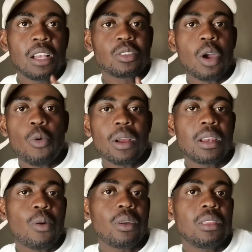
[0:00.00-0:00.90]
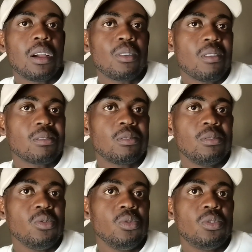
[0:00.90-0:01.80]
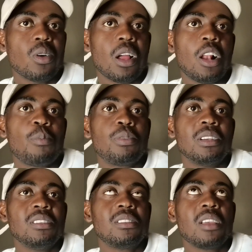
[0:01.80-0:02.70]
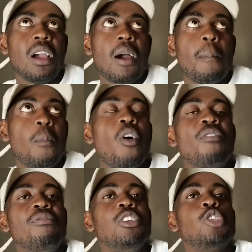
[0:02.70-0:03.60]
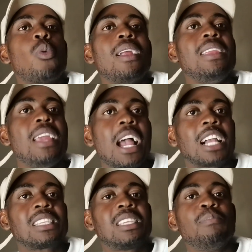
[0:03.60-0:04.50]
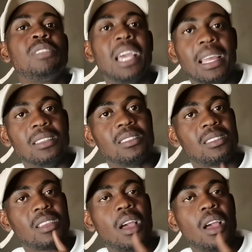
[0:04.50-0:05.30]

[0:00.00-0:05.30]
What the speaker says: So I wonder what they're going to do to help us more visually acceptance